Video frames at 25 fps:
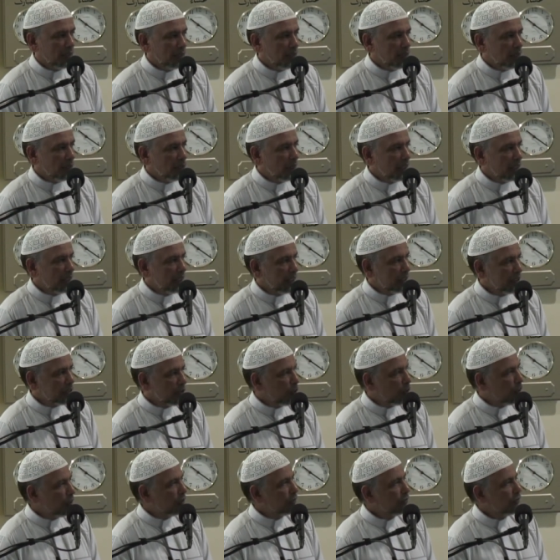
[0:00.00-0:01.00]
with his
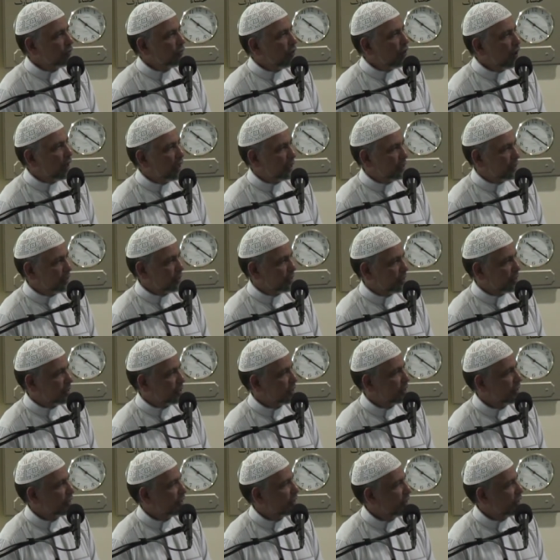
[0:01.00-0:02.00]
own faults
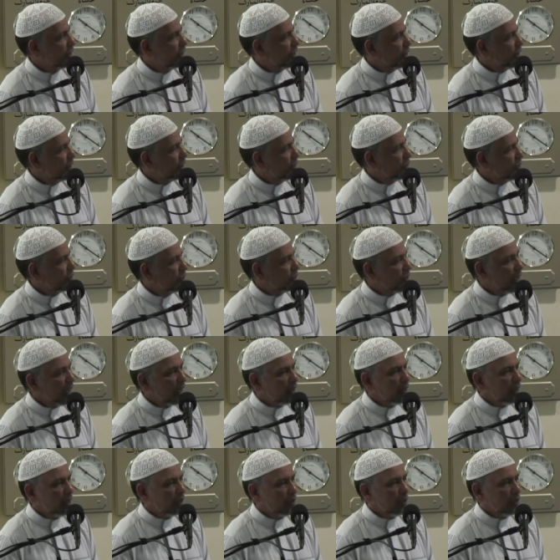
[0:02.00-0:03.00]

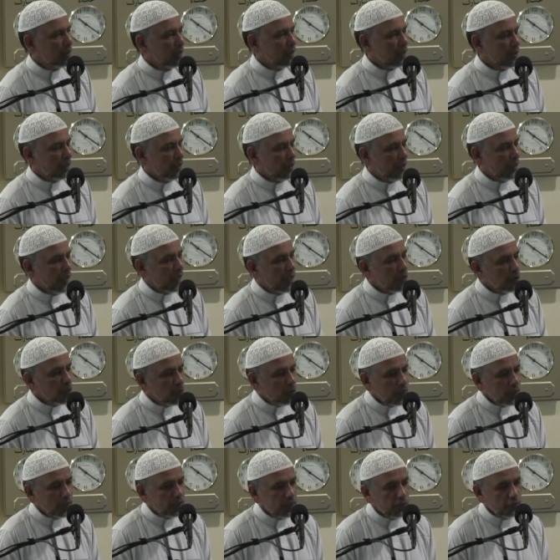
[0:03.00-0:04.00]
rather than
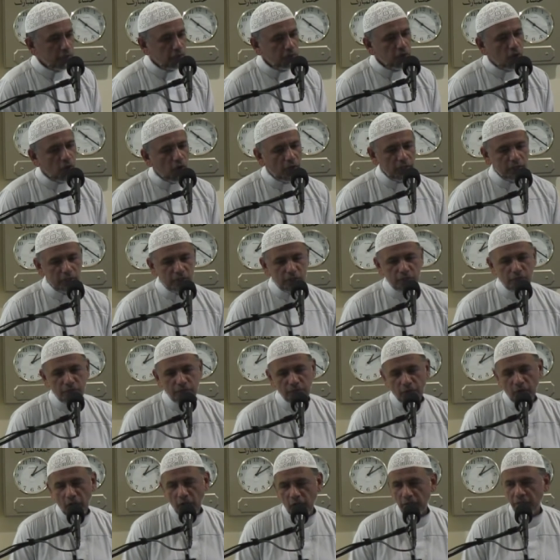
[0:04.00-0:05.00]
with the faults of
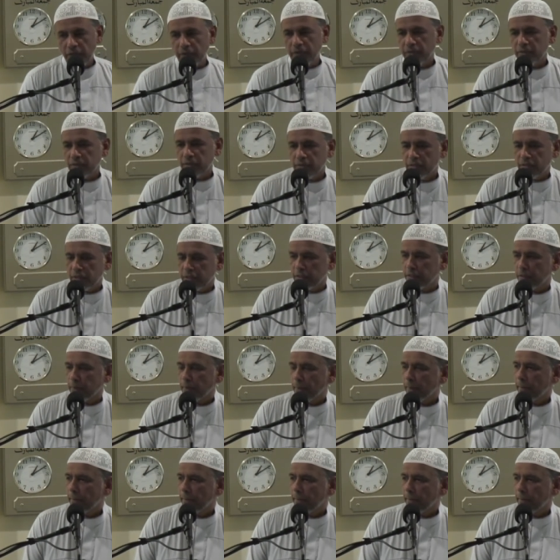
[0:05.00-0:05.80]
others.